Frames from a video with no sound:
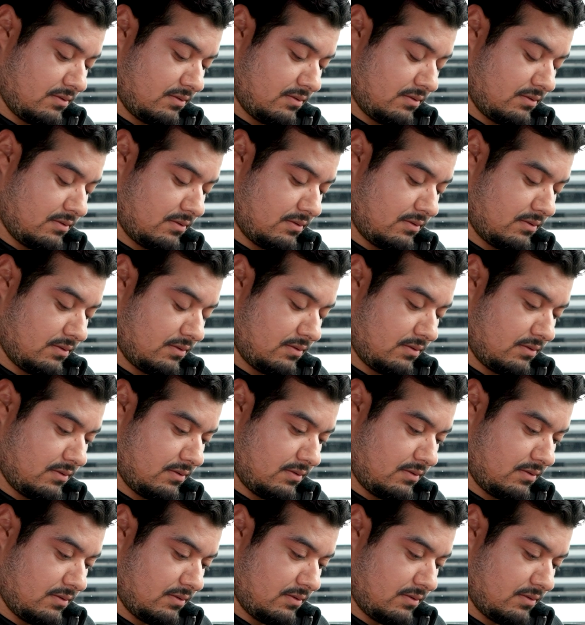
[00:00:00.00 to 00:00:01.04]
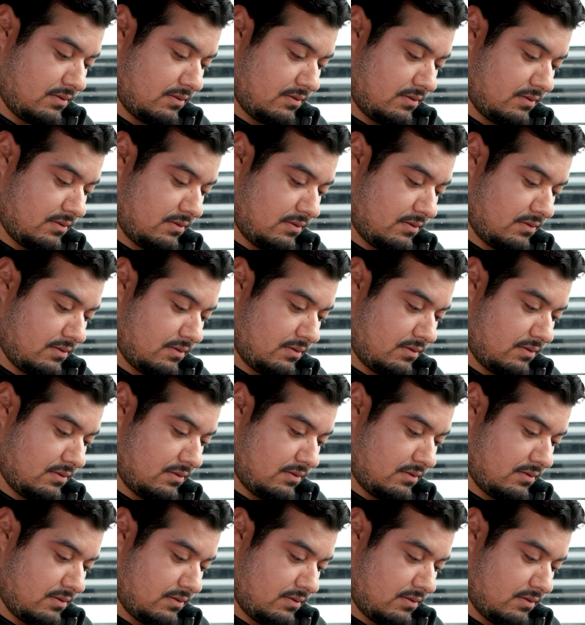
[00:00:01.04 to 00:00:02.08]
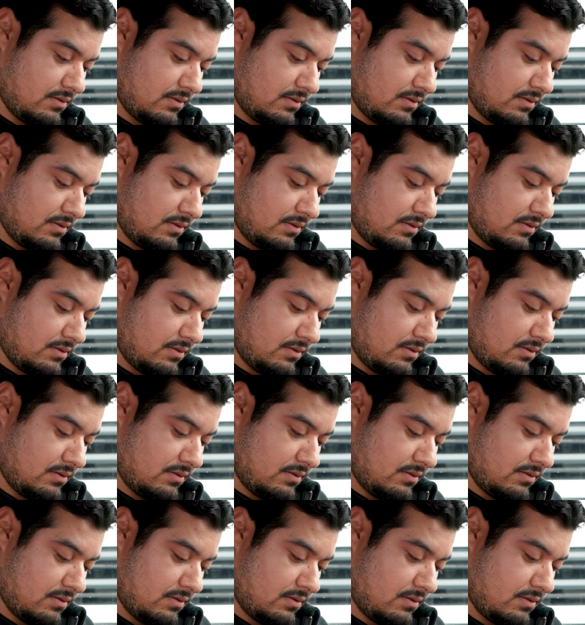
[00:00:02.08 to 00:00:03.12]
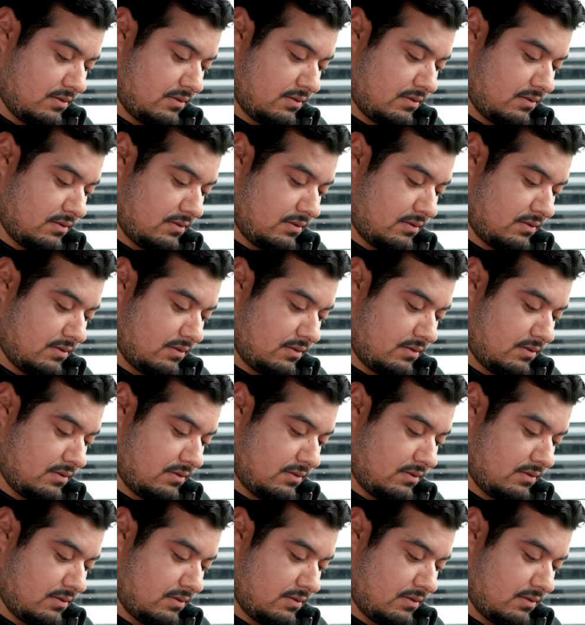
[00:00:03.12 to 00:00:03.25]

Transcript: (no one is talking)